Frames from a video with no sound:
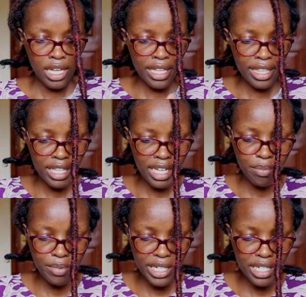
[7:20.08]
think
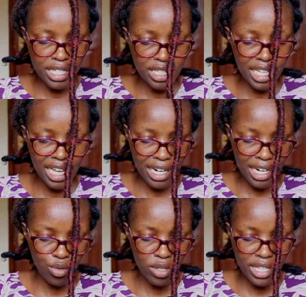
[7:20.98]
that braid is
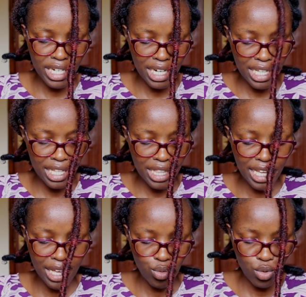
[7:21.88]
around the length
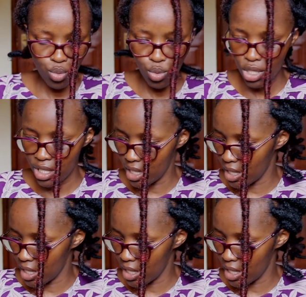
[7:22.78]
I would want